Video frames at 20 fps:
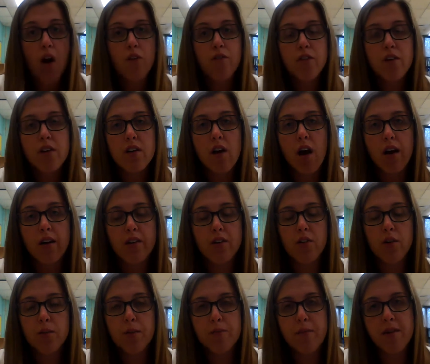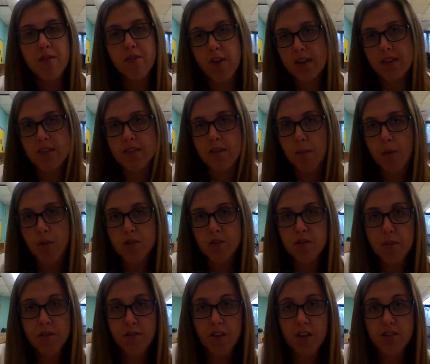for a group of my friends, most of
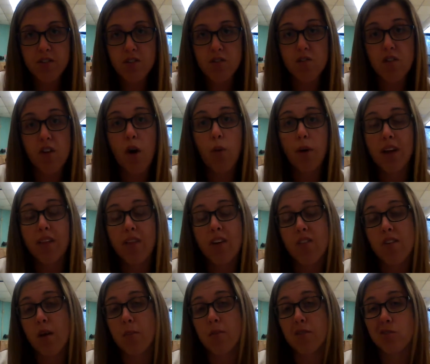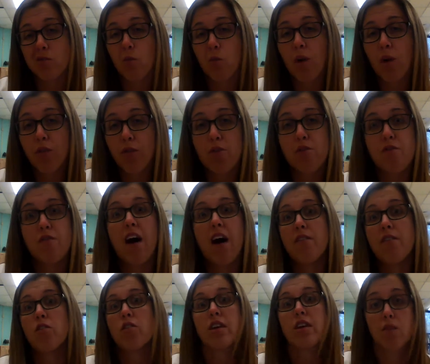my friends are knowing their numbers 1 through 5
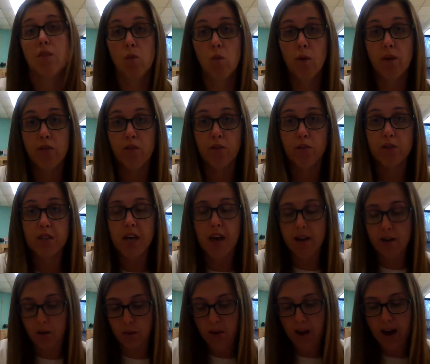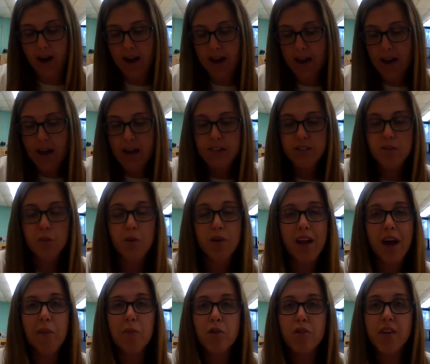or even 1 through 10, okay? So, we're
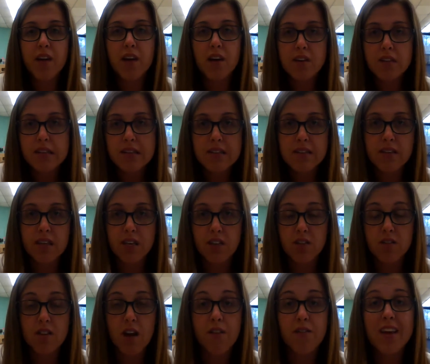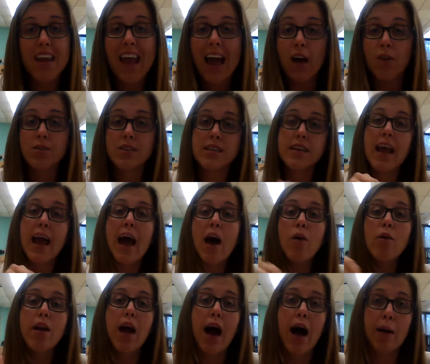now moving on to the stages of counting
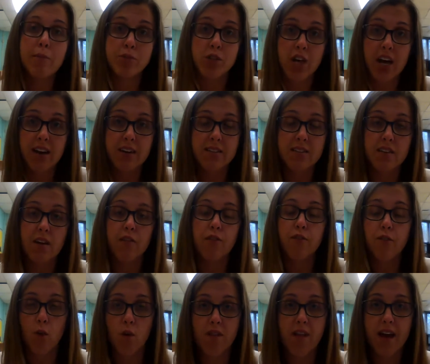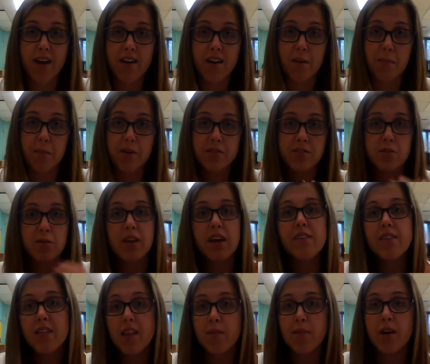out objects for that number. So,
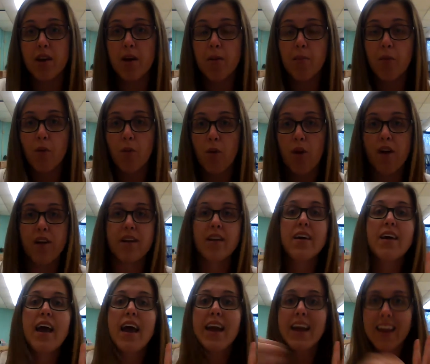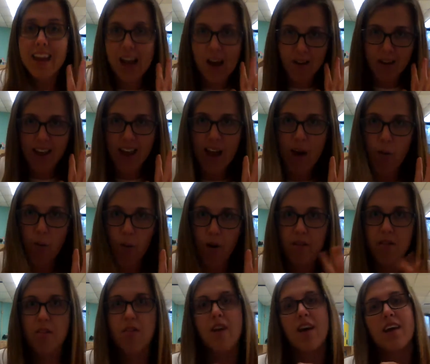giving them the number one and counting out one
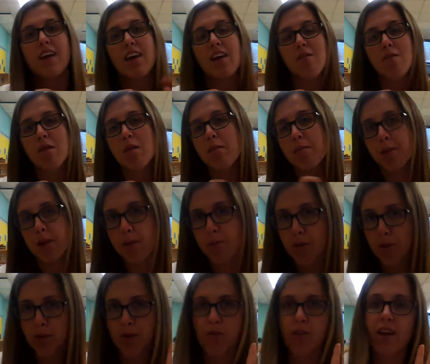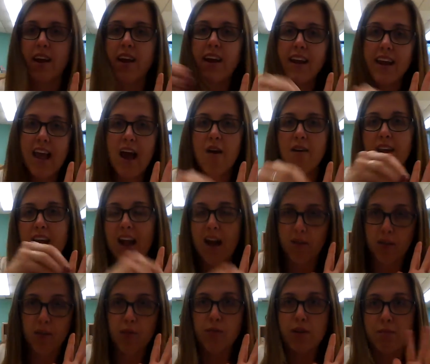thing, giving them the number three and counting out
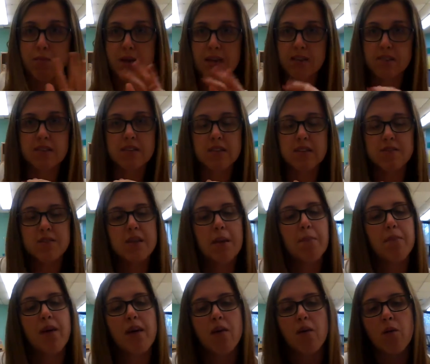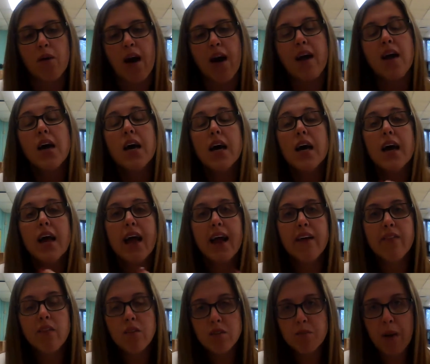three pieces of something, okay?
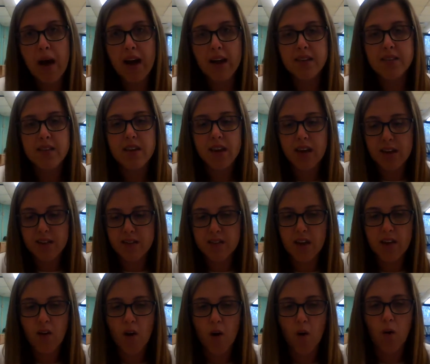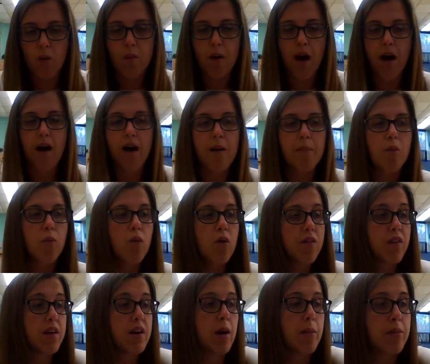In those packets that got sent home were
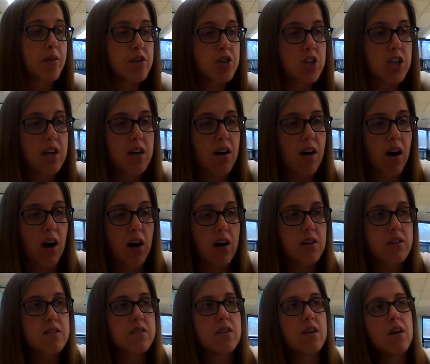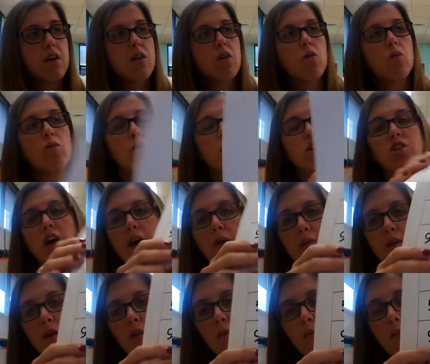the number sheet cards, which I
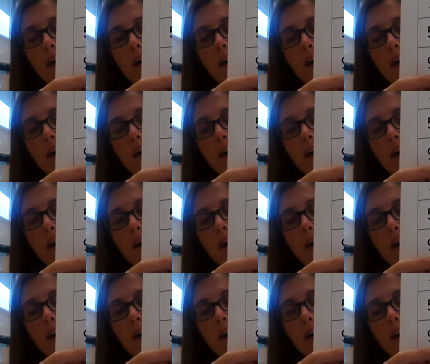would hope